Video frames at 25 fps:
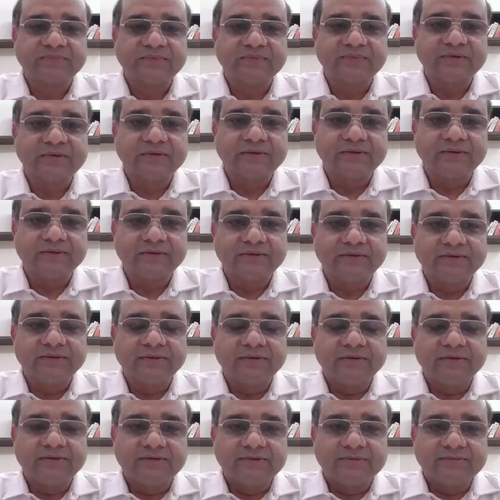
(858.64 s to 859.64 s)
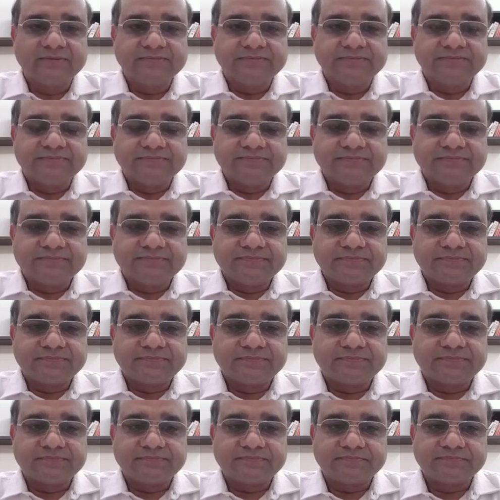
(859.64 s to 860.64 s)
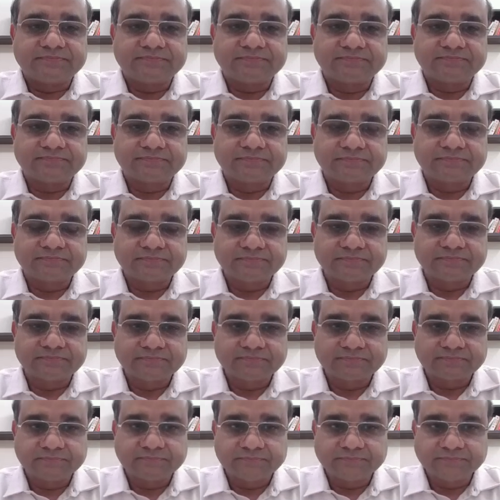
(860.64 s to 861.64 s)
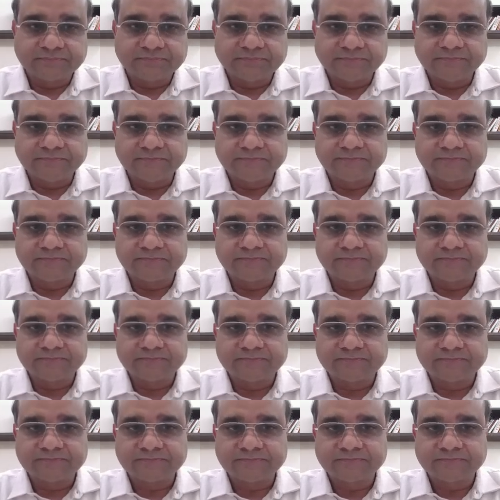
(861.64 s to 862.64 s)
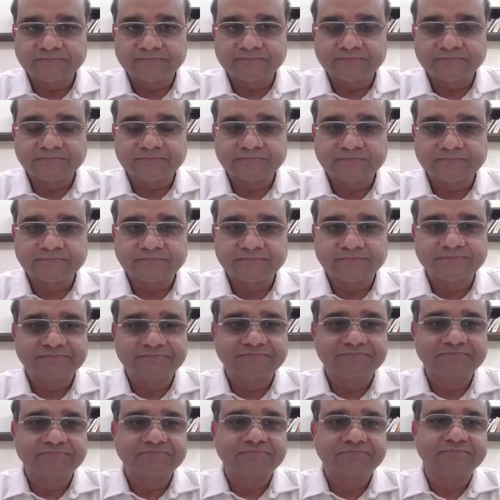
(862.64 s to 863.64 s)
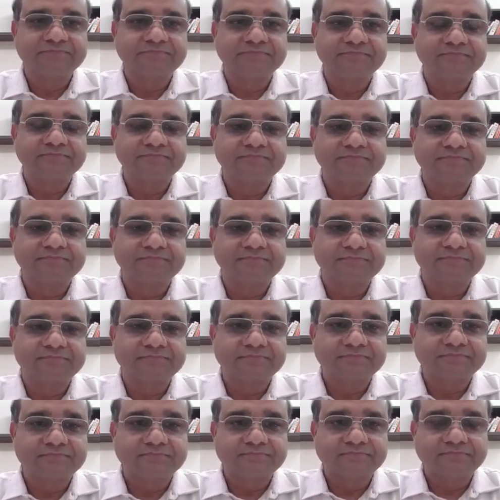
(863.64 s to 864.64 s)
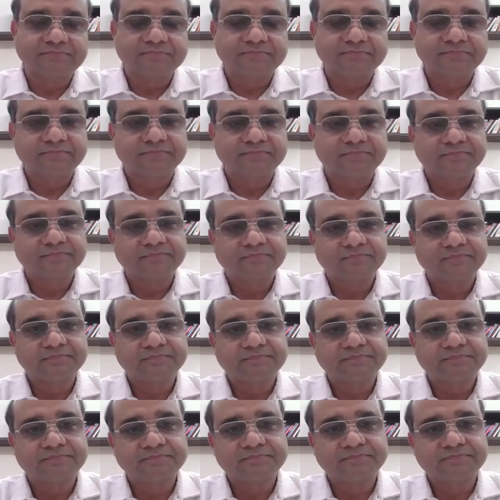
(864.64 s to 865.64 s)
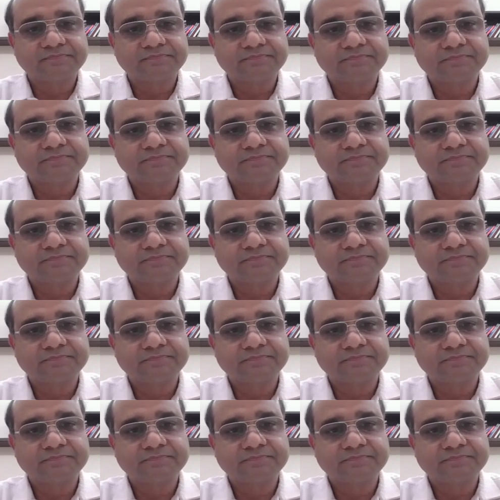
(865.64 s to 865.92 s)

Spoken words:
[no speech]